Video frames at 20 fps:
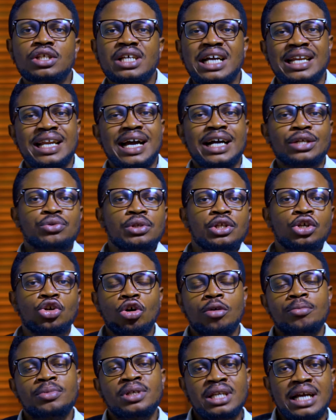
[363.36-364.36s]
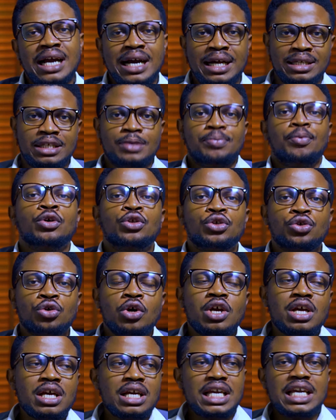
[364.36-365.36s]
can actually come in and sponsor.
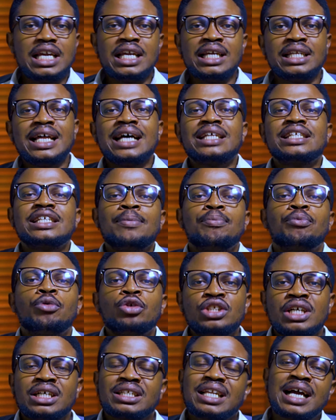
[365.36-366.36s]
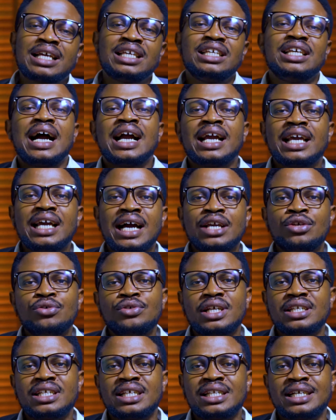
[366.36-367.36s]
In that same project I use
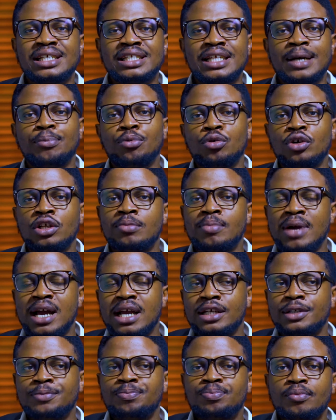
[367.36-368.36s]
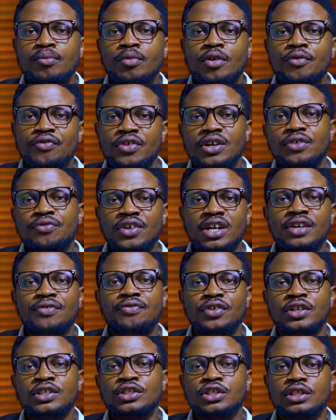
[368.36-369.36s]
as an example in my very
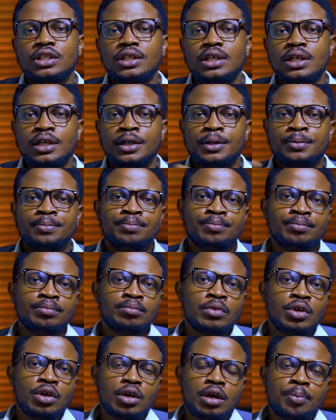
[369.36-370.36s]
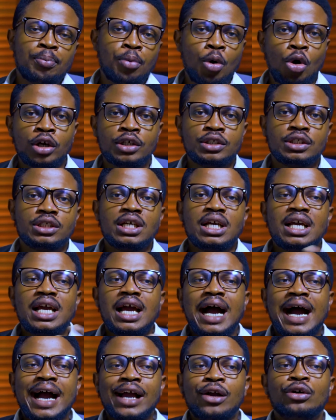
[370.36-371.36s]
first point,
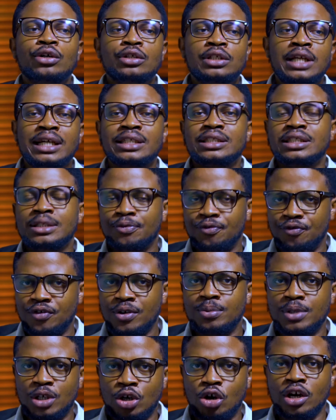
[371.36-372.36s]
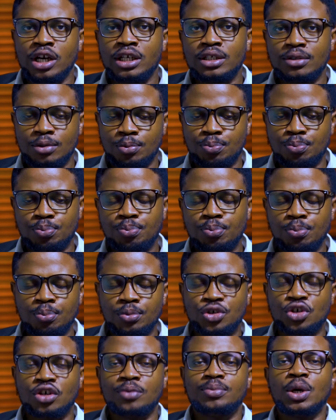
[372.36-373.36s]
that is the current
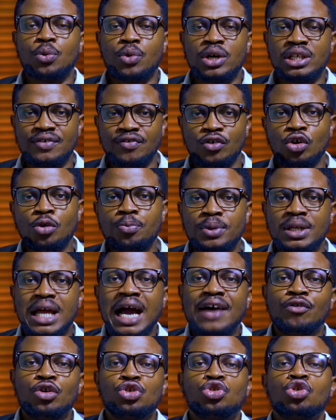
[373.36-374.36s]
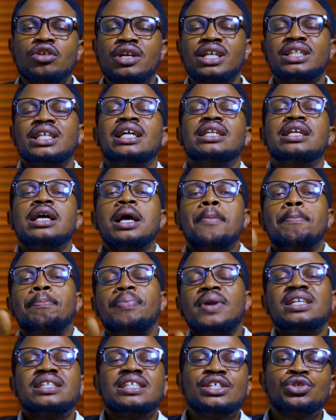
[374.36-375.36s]
script that we're developing. I've also created
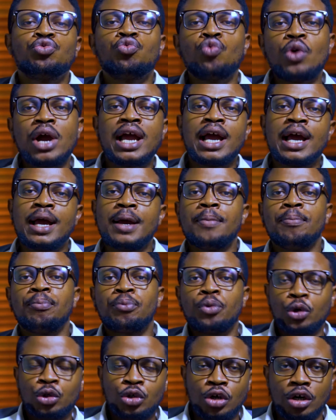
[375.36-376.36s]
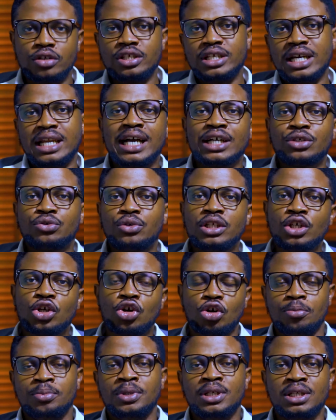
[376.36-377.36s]
places where products can actually
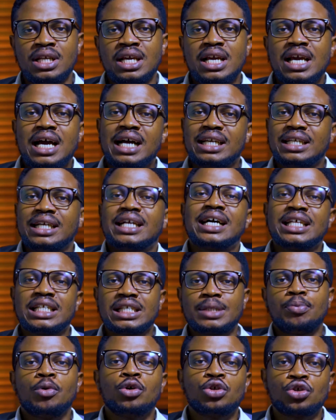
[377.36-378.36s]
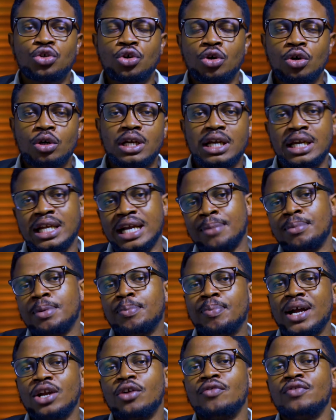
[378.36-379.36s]
come in and they can be
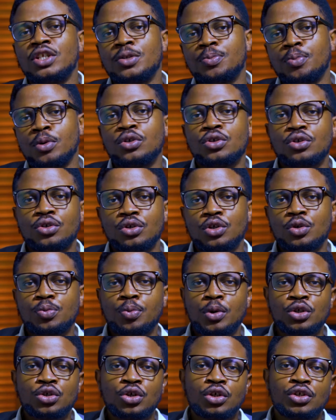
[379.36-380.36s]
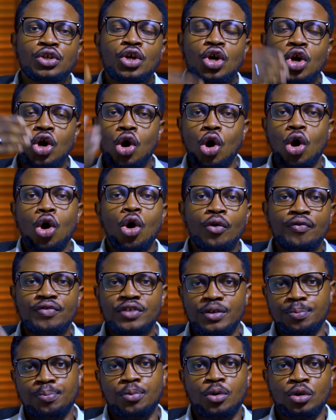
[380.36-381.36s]
part of the sponsors of
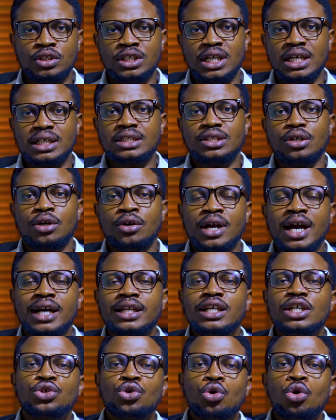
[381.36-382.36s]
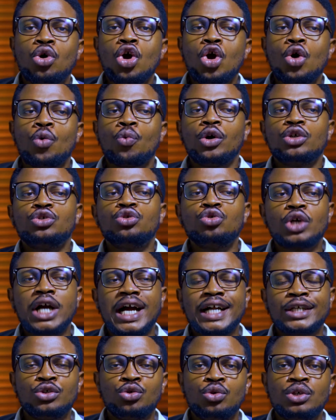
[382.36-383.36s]
the project, all right? So what you
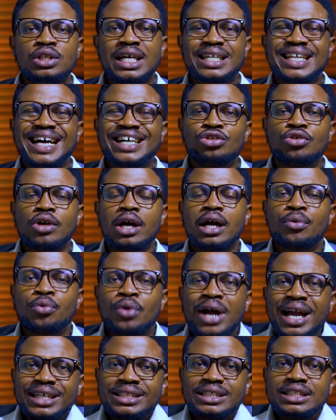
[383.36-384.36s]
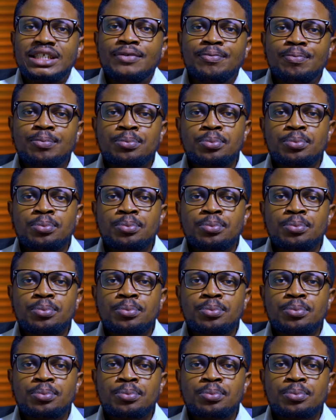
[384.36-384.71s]
can do is that as you are writing